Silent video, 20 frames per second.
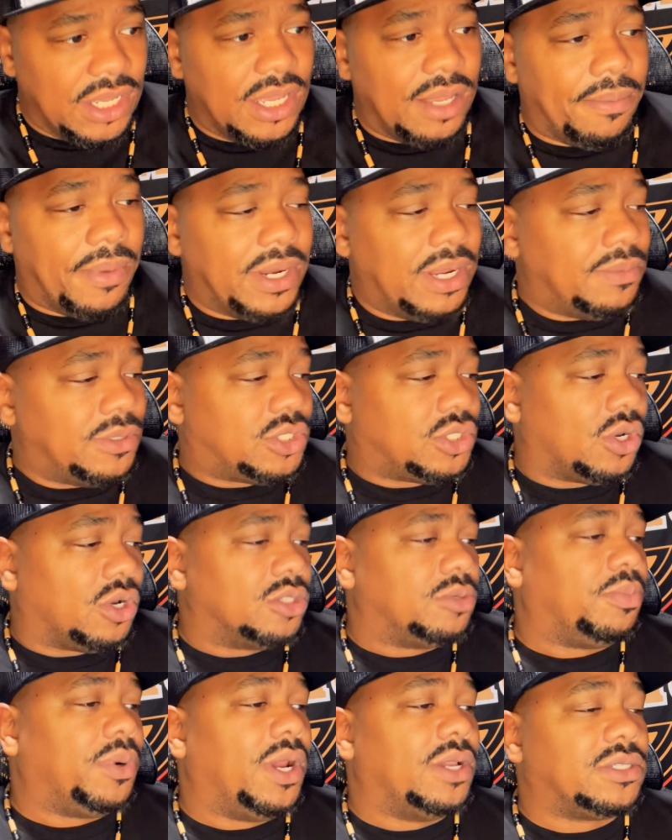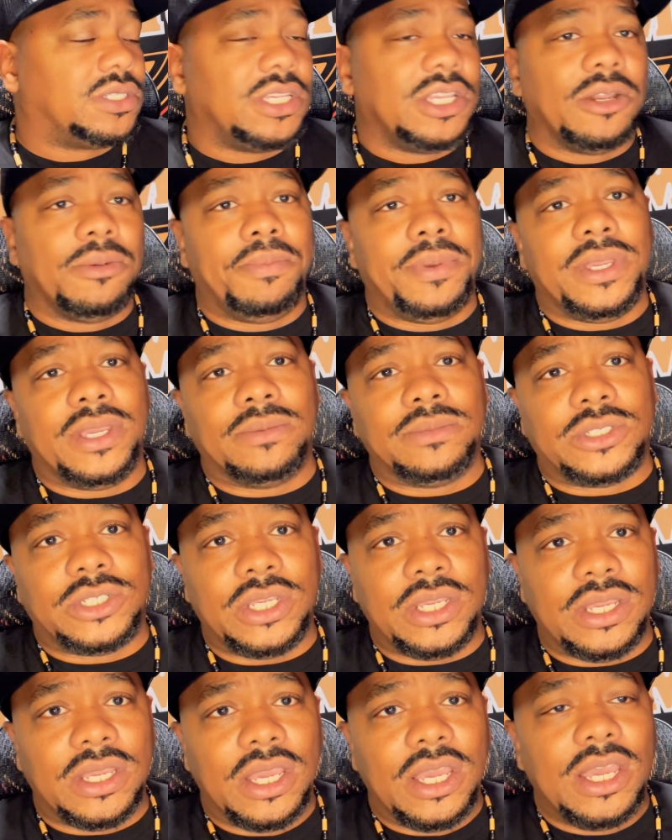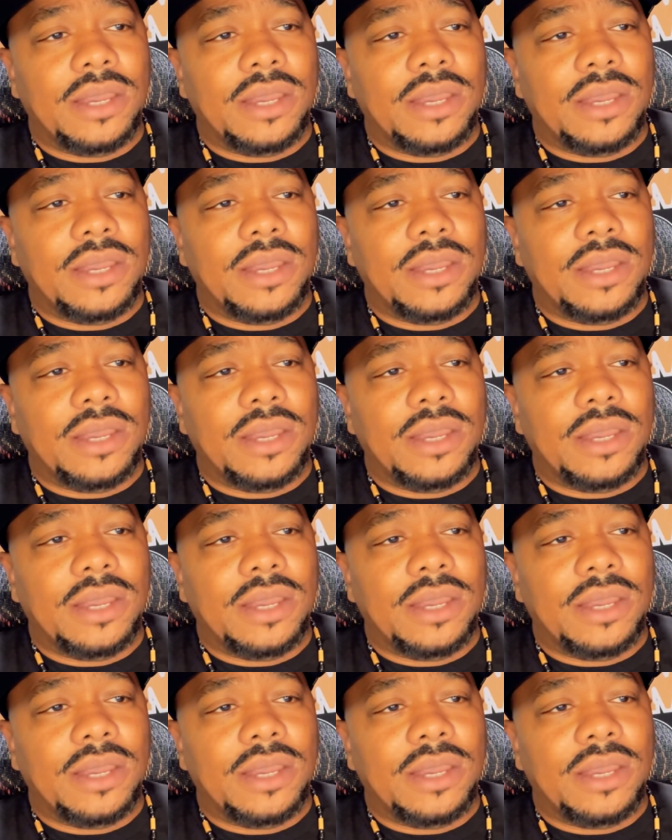My name is Charles Brown, CLBMG.